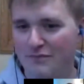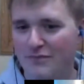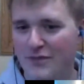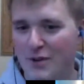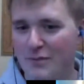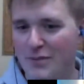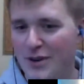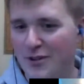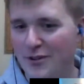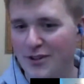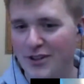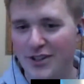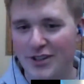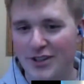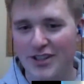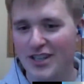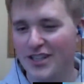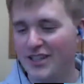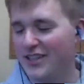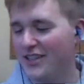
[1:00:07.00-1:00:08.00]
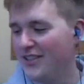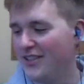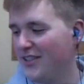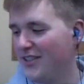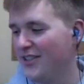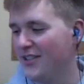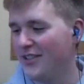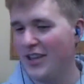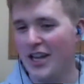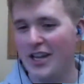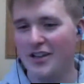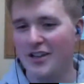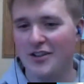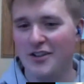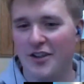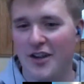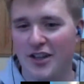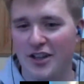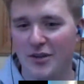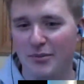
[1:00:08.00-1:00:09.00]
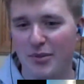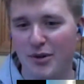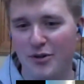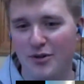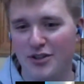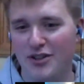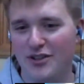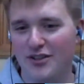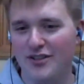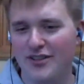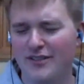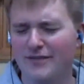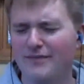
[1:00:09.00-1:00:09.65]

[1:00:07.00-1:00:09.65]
apparently get staked at the burnt.